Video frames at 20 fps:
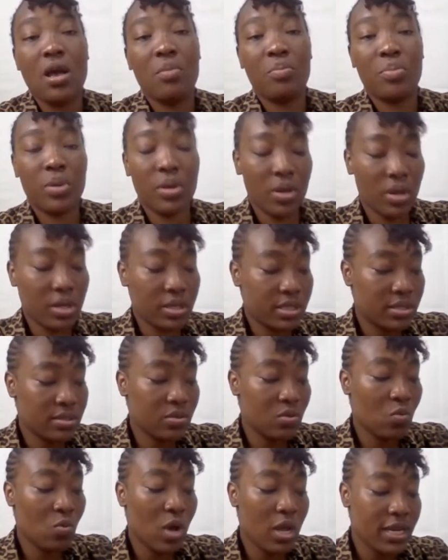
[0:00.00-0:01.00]
plus
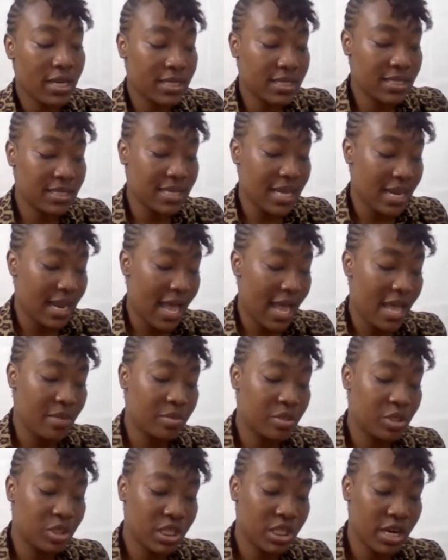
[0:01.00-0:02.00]
what it is that I am
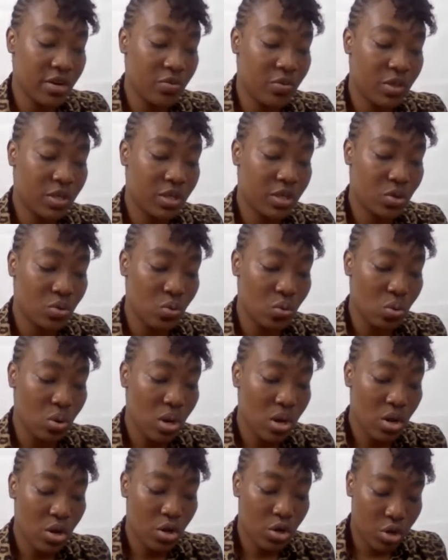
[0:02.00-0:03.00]
sharing with you
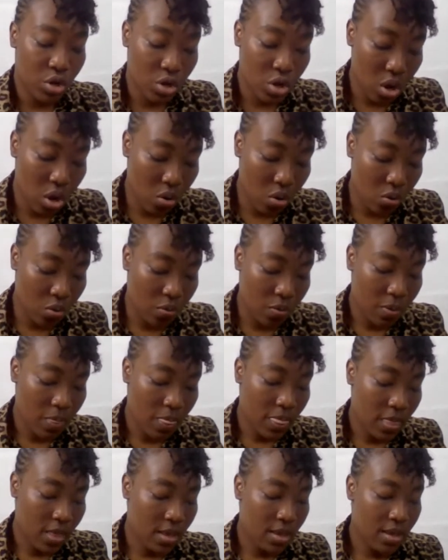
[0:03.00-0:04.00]
now.
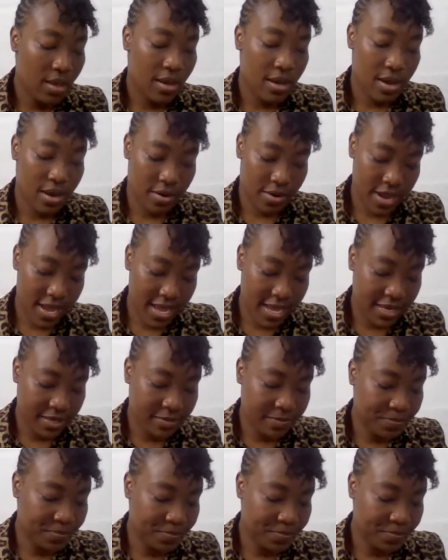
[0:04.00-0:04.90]
All right.